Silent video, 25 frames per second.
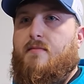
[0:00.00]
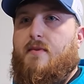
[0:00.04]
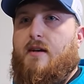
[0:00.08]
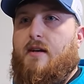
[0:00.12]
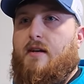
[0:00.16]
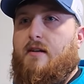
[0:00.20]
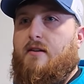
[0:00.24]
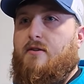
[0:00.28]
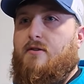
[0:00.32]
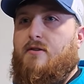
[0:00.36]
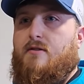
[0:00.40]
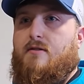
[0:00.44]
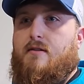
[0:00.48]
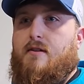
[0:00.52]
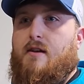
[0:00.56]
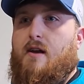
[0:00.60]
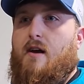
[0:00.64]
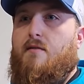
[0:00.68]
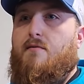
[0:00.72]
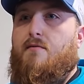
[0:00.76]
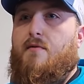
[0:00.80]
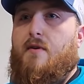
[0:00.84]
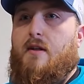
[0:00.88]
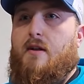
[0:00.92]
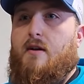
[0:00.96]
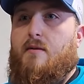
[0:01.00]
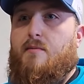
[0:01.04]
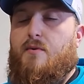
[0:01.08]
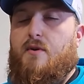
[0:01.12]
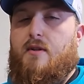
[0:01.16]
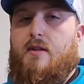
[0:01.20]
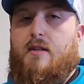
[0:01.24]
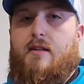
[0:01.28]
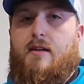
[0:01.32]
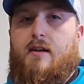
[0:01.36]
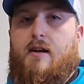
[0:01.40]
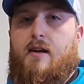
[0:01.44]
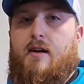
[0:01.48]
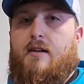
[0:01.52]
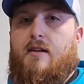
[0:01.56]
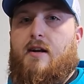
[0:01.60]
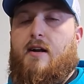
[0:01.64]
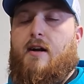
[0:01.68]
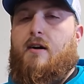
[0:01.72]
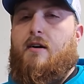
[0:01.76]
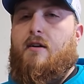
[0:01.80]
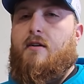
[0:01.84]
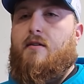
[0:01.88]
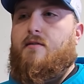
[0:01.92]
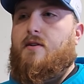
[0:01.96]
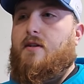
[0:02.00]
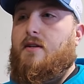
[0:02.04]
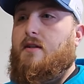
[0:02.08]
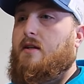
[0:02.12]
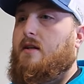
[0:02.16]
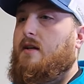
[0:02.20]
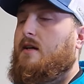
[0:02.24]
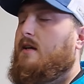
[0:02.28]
and just got fed up with it, got tired of it,